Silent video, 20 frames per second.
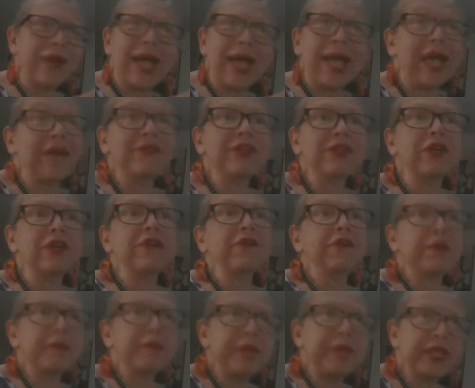I have
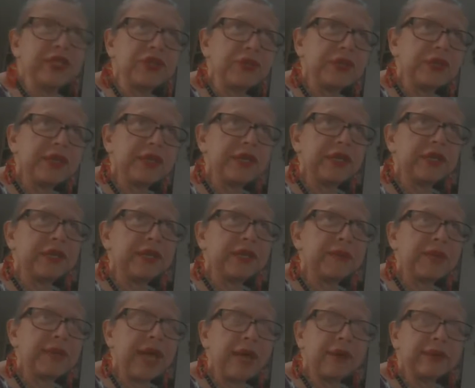confirmation here
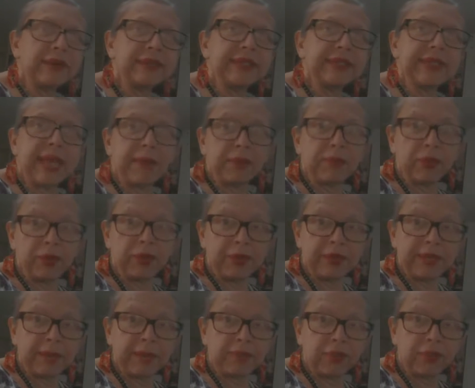about
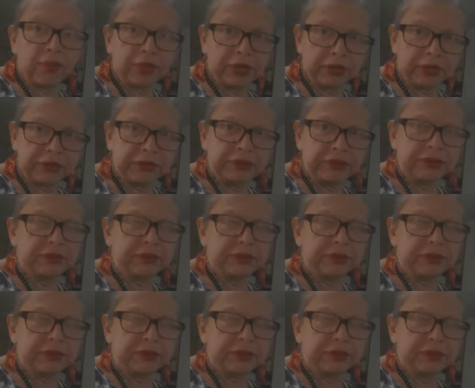Napoleon